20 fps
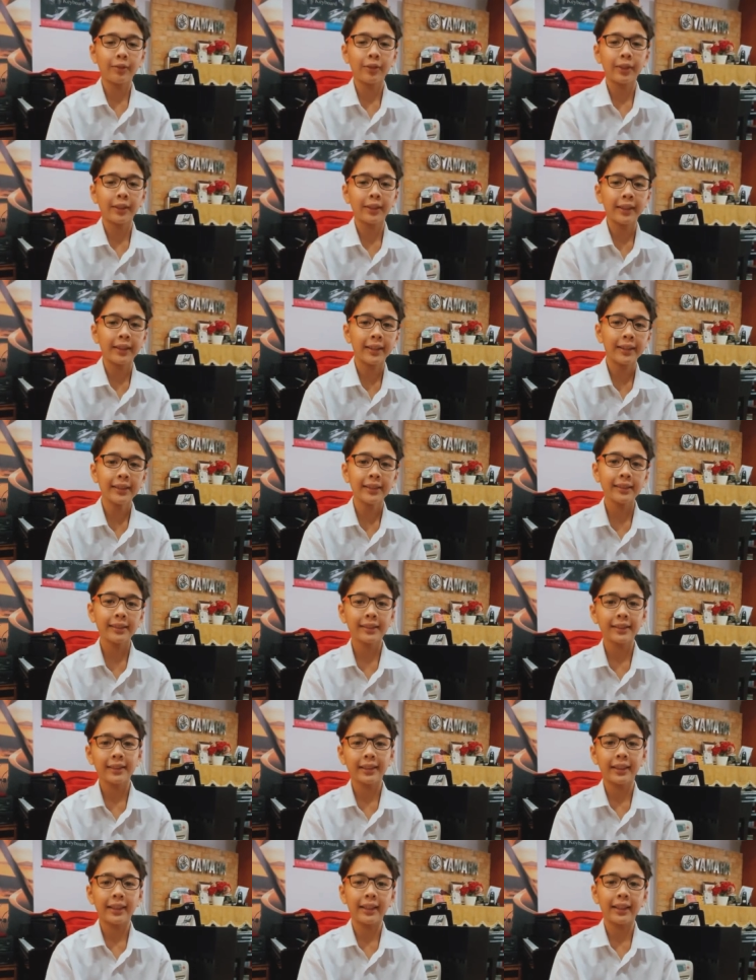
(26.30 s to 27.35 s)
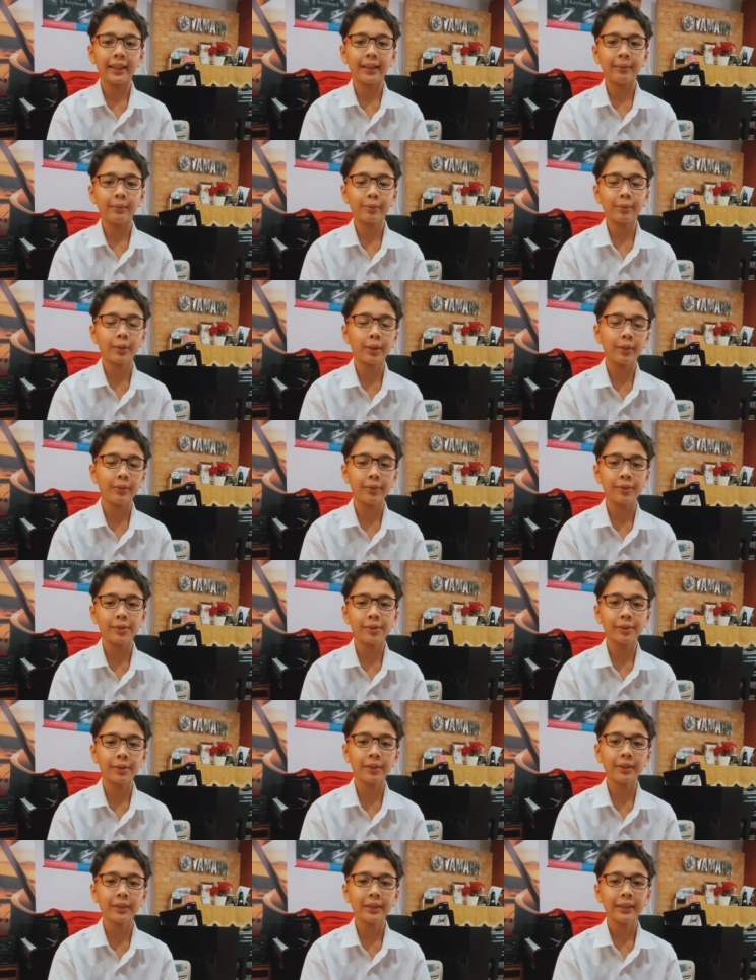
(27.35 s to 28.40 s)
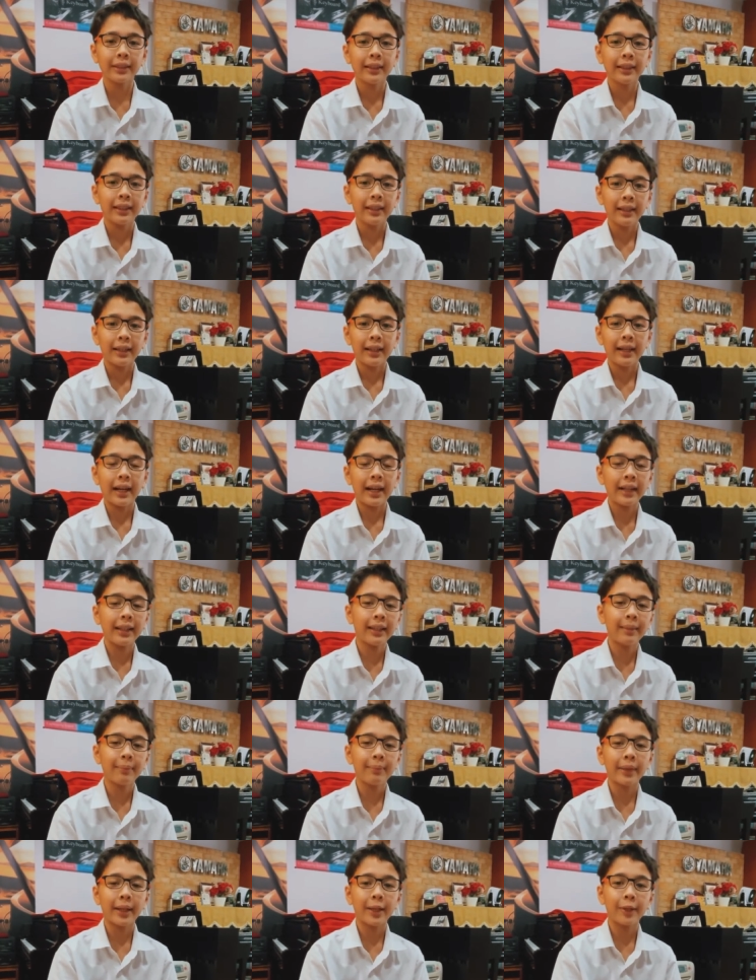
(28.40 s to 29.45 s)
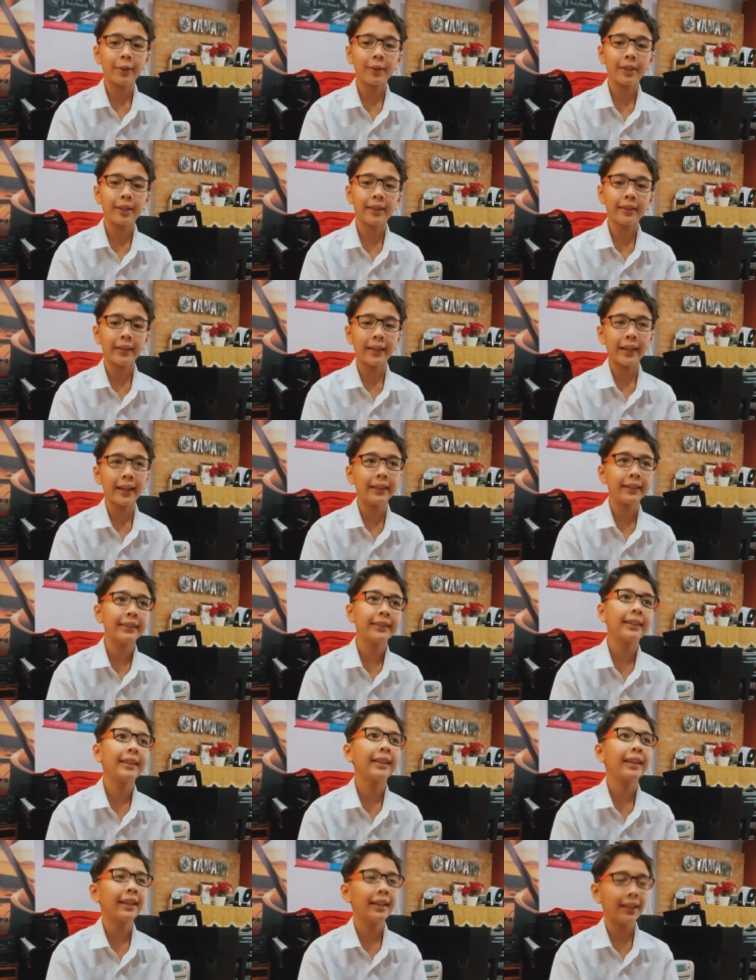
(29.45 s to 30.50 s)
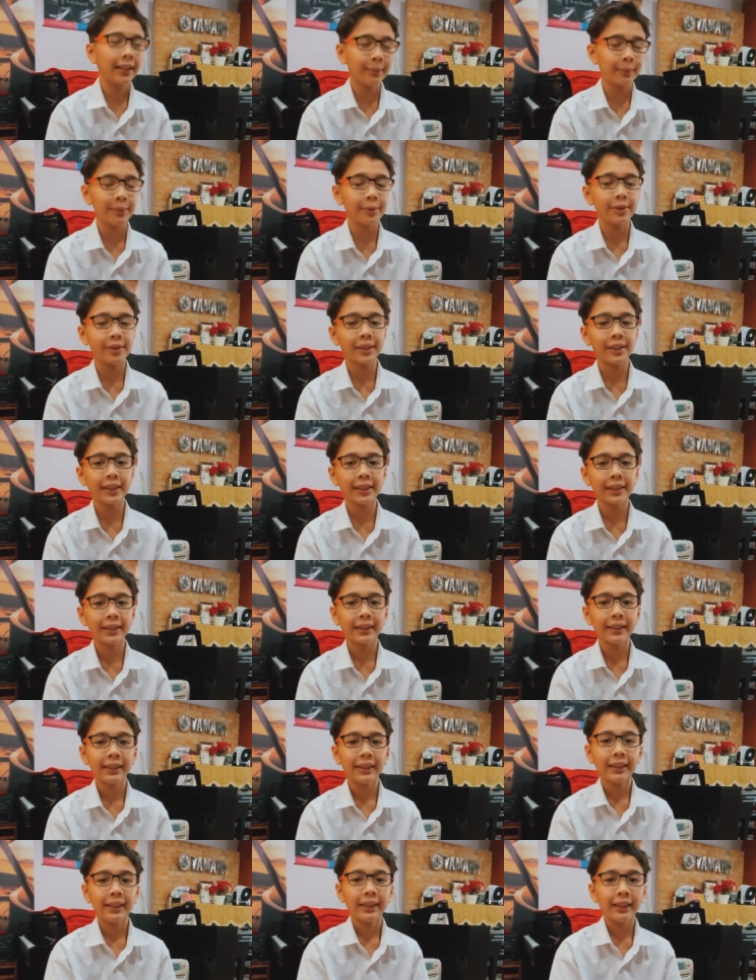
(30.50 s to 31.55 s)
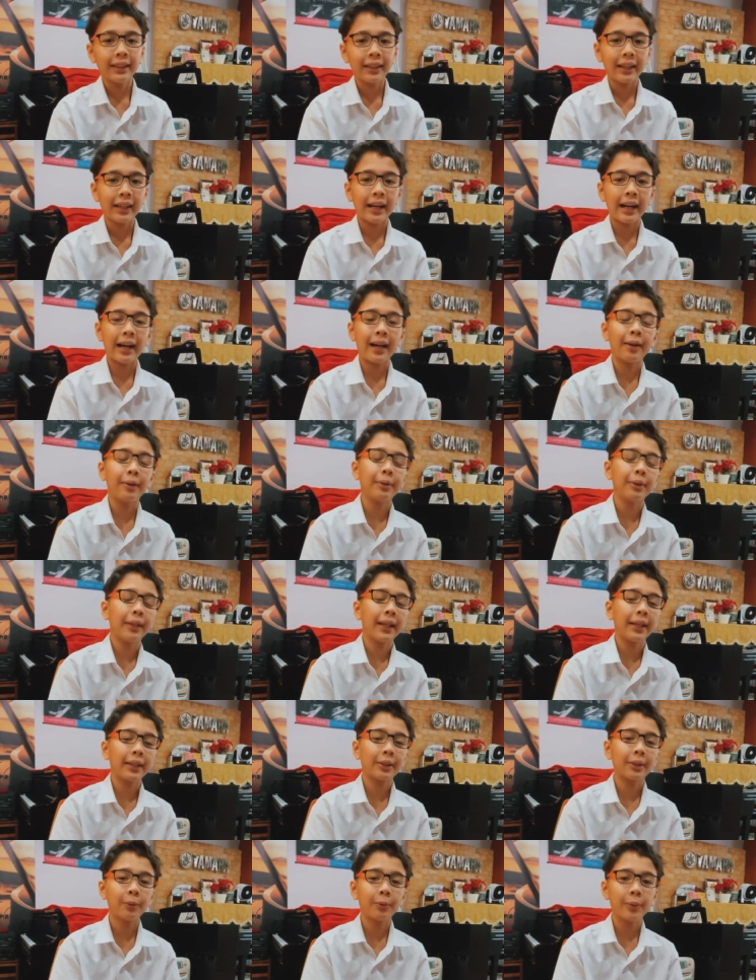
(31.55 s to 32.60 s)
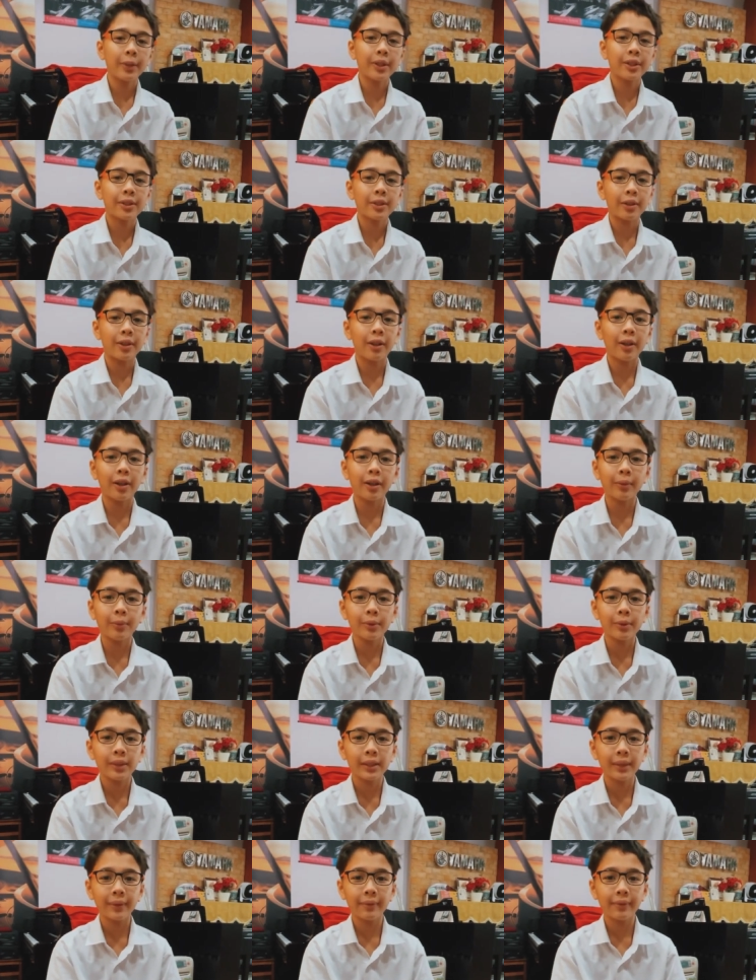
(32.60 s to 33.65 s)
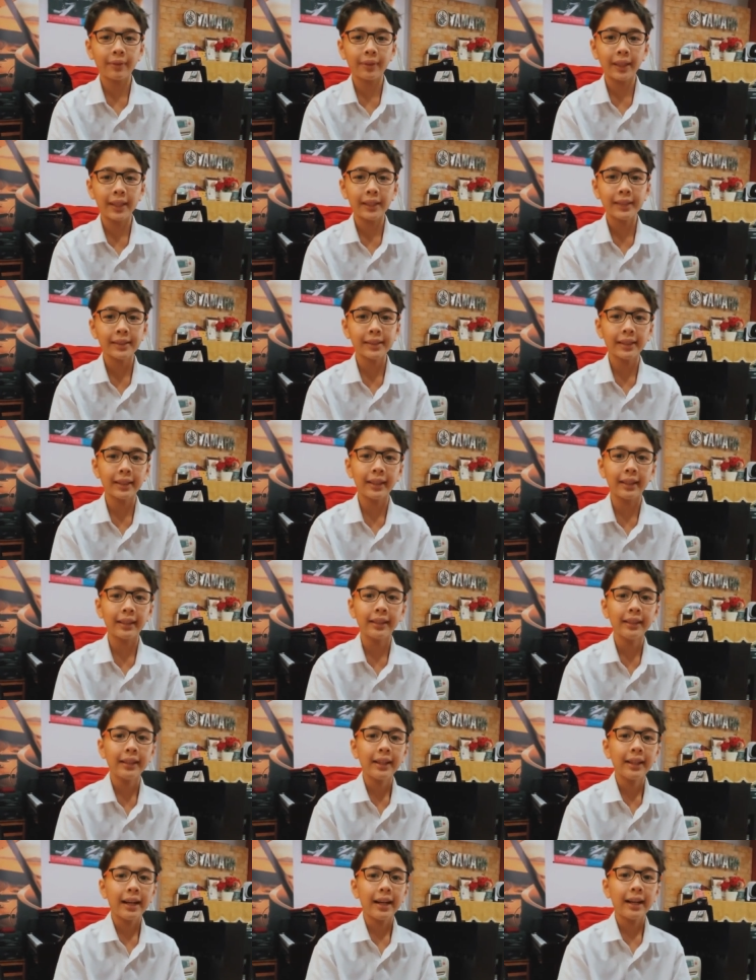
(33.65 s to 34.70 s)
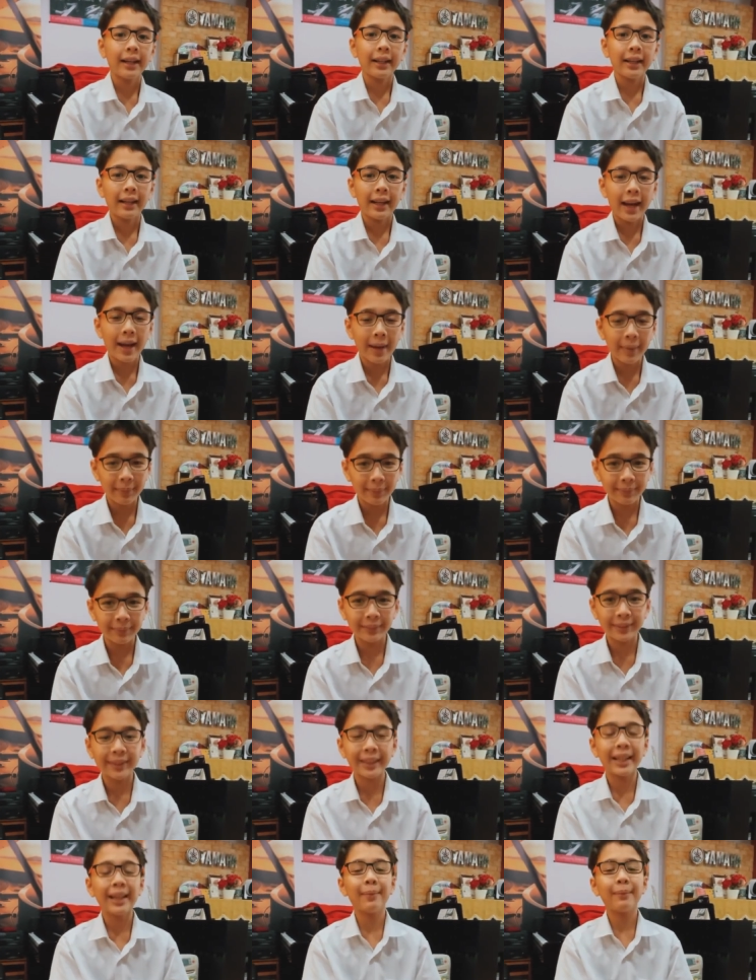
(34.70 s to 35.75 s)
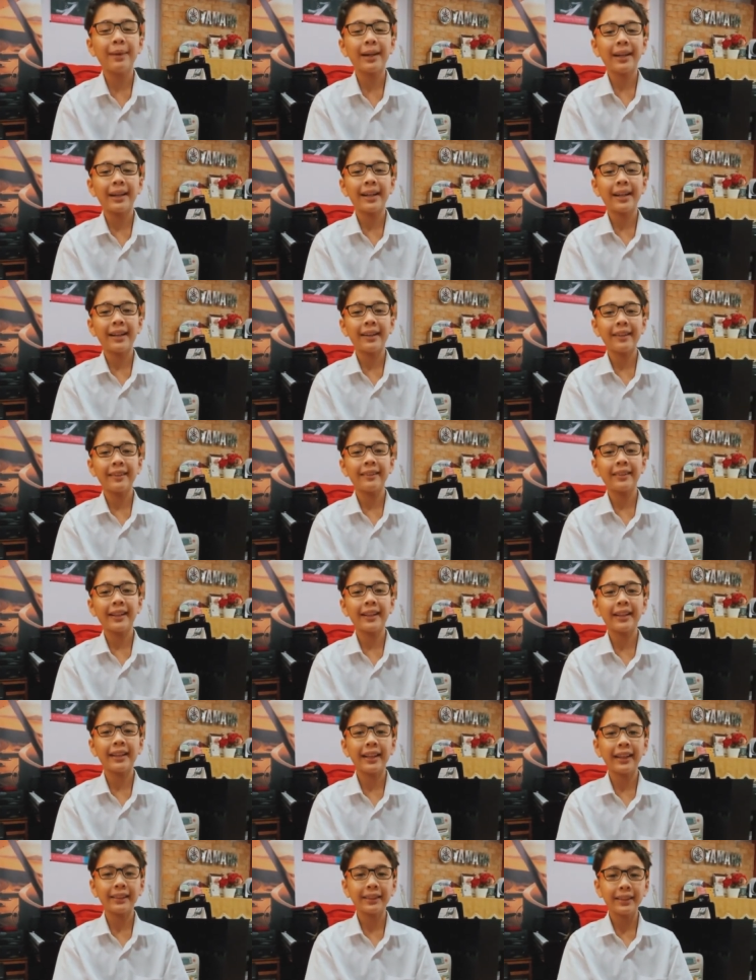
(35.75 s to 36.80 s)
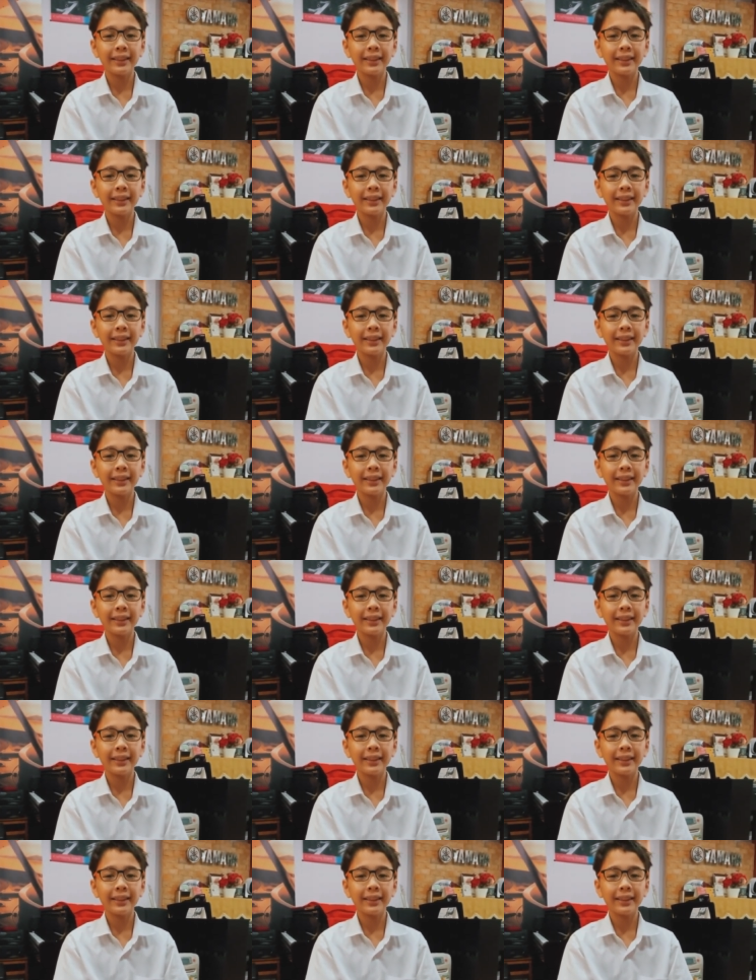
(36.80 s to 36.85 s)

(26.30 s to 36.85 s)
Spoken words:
Dennis, I am 12 years old. I learn piano here at KL Music. I would like to wish all Muslim friends Selamat Hari Raya